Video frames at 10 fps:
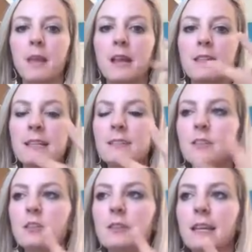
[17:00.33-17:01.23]
And these
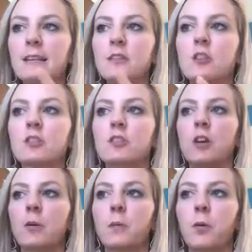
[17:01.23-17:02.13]
two things are
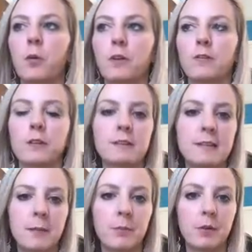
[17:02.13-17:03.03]
so important. For
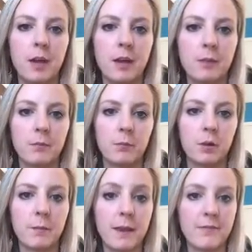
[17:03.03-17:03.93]
example,
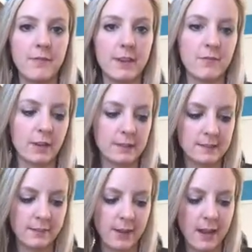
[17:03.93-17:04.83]
one of my favorites,
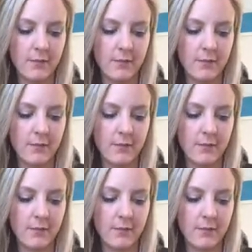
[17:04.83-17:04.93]
if I